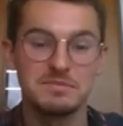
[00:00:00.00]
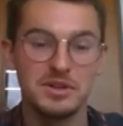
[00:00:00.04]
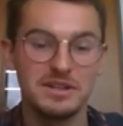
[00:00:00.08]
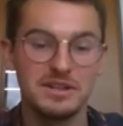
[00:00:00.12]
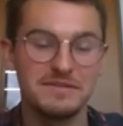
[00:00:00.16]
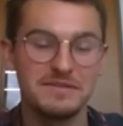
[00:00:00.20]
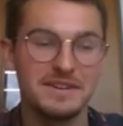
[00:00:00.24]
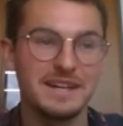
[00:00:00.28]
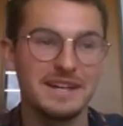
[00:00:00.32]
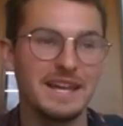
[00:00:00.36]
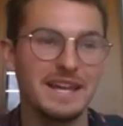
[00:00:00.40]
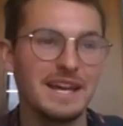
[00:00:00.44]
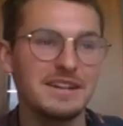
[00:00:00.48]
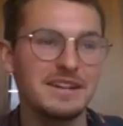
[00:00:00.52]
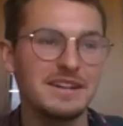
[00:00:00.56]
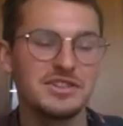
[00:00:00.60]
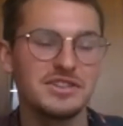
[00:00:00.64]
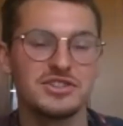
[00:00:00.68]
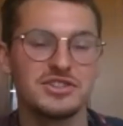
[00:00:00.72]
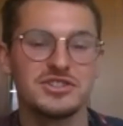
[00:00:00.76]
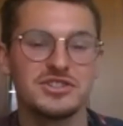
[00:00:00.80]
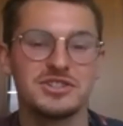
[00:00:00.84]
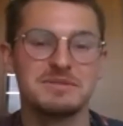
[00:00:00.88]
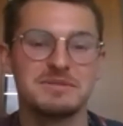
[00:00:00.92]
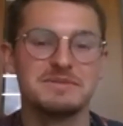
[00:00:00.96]
Spotify and
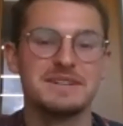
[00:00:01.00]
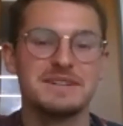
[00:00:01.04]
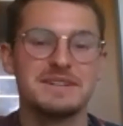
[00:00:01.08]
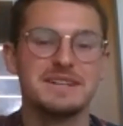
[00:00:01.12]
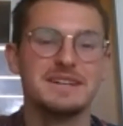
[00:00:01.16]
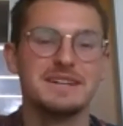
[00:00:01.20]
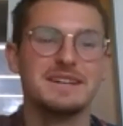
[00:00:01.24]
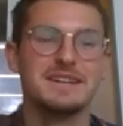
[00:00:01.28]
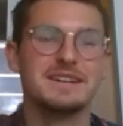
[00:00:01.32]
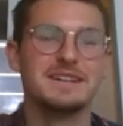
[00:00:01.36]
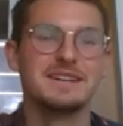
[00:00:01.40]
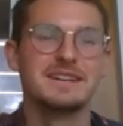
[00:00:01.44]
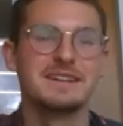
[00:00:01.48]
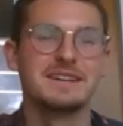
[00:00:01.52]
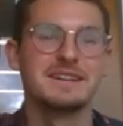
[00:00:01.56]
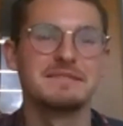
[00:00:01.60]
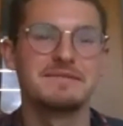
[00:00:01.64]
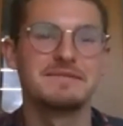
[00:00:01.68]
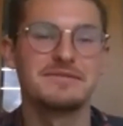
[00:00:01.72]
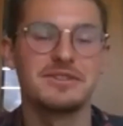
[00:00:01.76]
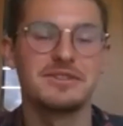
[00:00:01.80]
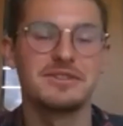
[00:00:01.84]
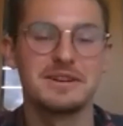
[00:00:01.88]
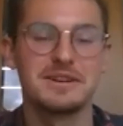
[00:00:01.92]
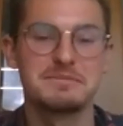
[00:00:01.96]
YouTube,
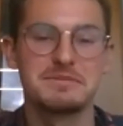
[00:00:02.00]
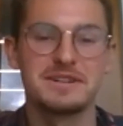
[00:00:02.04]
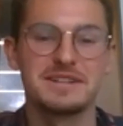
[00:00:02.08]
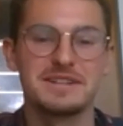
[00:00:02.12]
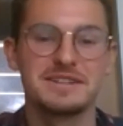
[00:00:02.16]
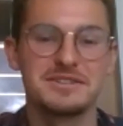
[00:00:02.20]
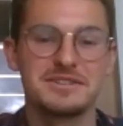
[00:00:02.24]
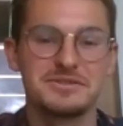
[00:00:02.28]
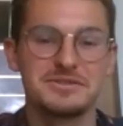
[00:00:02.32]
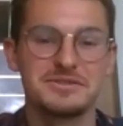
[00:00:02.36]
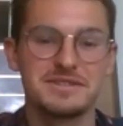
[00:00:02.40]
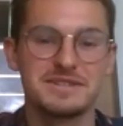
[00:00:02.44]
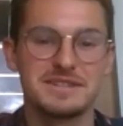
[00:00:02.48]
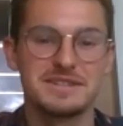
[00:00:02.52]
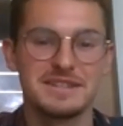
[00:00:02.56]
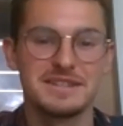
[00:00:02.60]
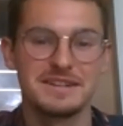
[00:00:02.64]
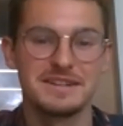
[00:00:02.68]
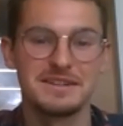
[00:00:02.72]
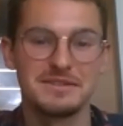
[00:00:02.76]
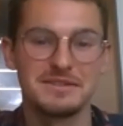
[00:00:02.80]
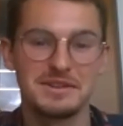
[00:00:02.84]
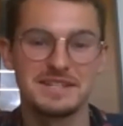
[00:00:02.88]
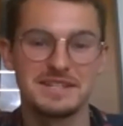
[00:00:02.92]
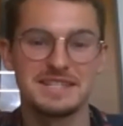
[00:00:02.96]
for anybody who's
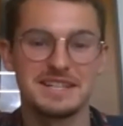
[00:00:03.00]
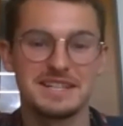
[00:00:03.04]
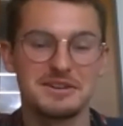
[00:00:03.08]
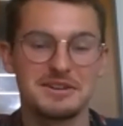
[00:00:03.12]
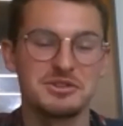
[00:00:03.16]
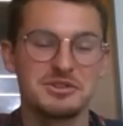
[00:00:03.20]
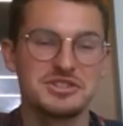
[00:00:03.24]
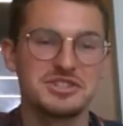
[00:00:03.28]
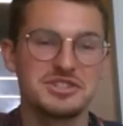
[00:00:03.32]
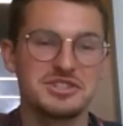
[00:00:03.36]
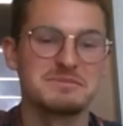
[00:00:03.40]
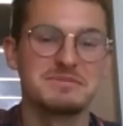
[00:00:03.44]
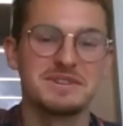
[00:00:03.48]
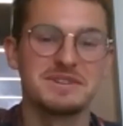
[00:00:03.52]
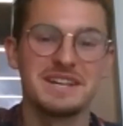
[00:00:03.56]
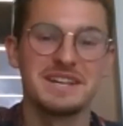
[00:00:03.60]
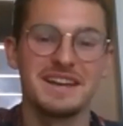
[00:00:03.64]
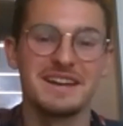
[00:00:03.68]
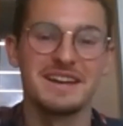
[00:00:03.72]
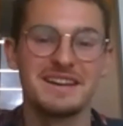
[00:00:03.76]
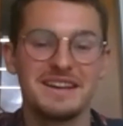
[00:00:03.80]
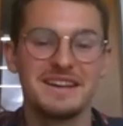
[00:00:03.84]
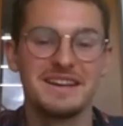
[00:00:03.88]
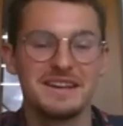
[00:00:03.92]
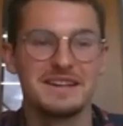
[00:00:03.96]
listening, watching. But
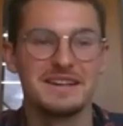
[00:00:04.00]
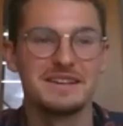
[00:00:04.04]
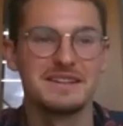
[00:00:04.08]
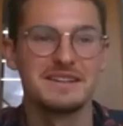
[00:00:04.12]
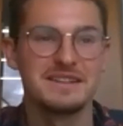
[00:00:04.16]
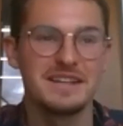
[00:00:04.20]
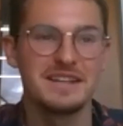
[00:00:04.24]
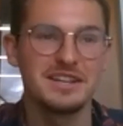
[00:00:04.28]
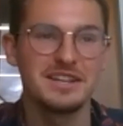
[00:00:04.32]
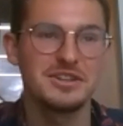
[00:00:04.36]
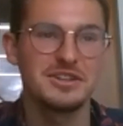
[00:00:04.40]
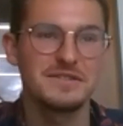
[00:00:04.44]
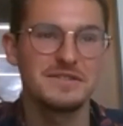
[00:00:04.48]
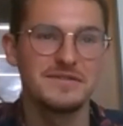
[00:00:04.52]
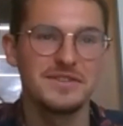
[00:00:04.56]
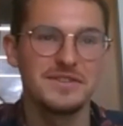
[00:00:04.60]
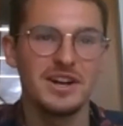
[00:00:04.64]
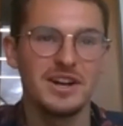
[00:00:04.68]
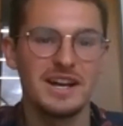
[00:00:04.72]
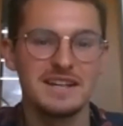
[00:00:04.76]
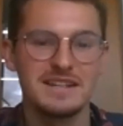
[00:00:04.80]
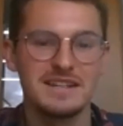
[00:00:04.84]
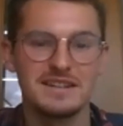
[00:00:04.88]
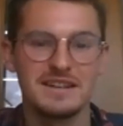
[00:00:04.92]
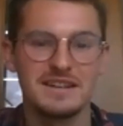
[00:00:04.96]
yeah, thank you
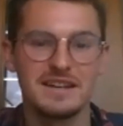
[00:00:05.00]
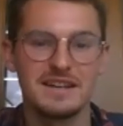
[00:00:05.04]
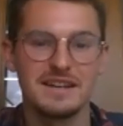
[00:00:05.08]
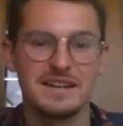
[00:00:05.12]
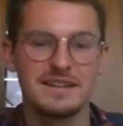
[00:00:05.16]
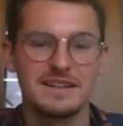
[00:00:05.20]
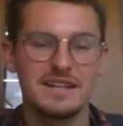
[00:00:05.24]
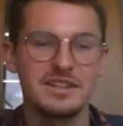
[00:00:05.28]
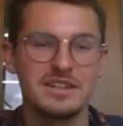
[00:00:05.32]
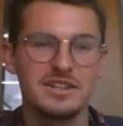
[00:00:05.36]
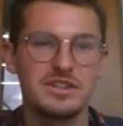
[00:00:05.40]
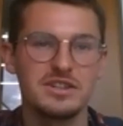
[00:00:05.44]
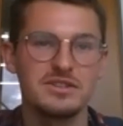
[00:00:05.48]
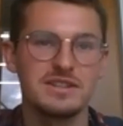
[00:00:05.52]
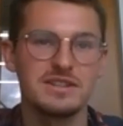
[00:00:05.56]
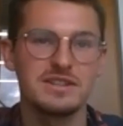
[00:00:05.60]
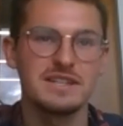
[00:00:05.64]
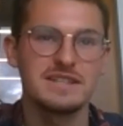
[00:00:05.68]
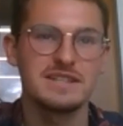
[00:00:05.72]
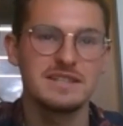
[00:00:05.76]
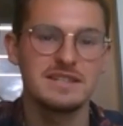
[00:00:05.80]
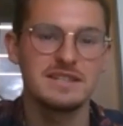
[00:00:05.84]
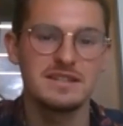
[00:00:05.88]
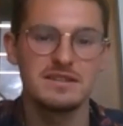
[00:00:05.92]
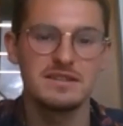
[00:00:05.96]
to
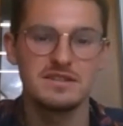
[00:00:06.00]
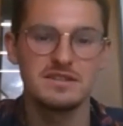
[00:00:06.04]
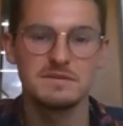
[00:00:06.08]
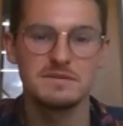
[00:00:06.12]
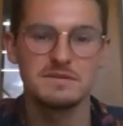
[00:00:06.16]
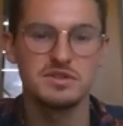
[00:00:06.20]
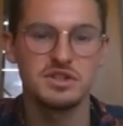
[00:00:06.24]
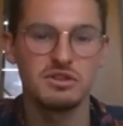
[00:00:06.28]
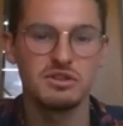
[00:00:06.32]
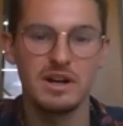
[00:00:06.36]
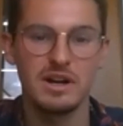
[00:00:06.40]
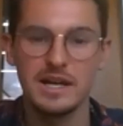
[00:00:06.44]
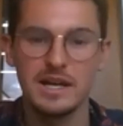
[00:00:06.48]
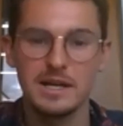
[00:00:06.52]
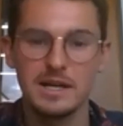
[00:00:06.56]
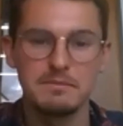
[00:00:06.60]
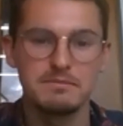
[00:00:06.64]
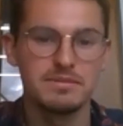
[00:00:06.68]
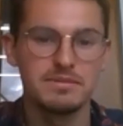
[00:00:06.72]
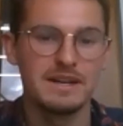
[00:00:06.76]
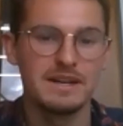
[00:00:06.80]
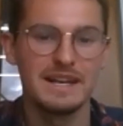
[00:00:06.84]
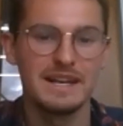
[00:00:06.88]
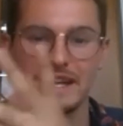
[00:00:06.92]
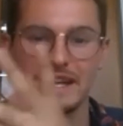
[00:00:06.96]
listen,
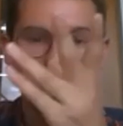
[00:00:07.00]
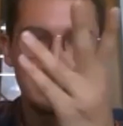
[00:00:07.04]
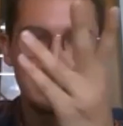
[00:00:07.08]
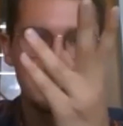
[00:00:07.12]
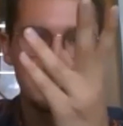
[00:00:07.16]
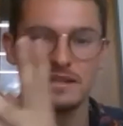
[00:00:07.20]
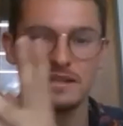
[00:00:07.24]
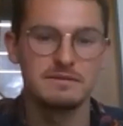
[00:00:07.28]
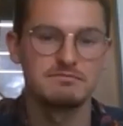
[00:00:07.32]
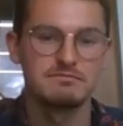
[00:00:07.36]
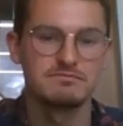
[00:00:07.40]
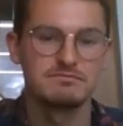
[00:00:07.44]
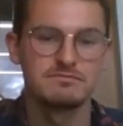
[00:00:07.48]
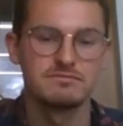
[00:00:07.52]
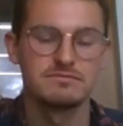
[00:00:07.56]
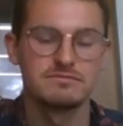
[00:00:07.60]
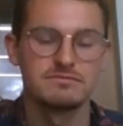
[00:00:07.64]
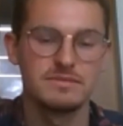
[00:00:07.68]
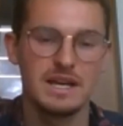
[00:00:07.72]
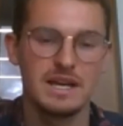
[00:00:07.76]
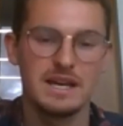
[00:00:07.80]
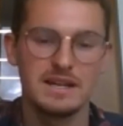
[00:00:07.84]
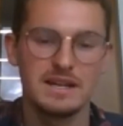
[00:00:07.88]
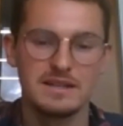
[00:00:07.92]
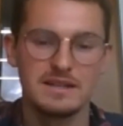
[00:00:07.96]
subscribe, like,
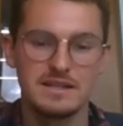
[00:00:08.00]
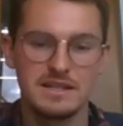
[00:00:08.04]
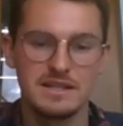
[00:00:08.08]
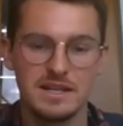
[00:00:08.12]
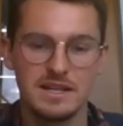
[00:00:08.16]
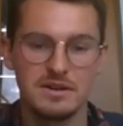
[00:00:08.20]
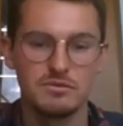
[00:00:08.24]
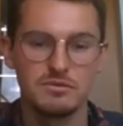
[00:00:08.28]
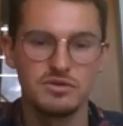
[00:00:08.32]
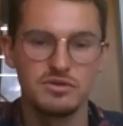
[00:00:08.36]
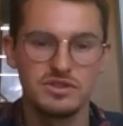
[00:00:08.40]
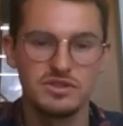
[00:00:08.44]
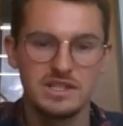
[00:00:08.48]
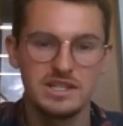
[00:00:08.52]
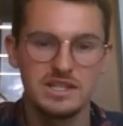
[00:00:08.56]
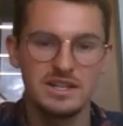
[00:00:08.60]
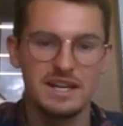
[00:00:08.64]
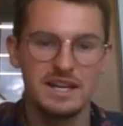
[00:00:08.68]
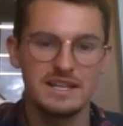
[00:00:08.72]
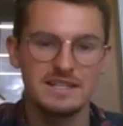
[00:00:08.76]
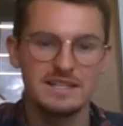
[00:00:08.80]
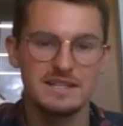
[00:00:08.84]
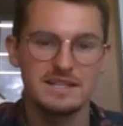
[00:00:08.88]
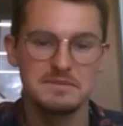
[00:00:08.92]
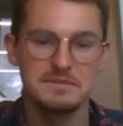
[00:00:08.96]
and we'll see you
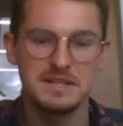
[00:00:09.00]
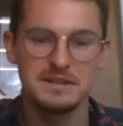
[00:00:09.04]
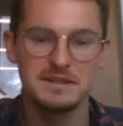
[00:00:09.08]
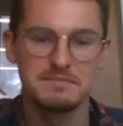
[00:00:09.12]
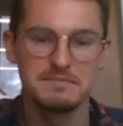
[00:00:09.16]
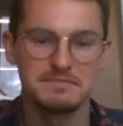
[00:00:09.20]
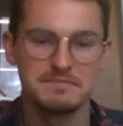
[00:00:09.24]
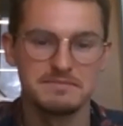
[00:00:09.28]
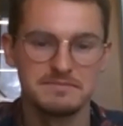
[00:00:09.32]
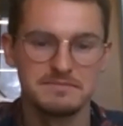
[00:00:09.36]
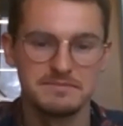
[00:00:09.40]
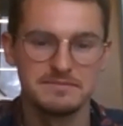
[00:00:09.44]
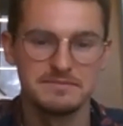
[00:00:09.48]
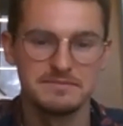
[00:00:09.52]
guys in a bit.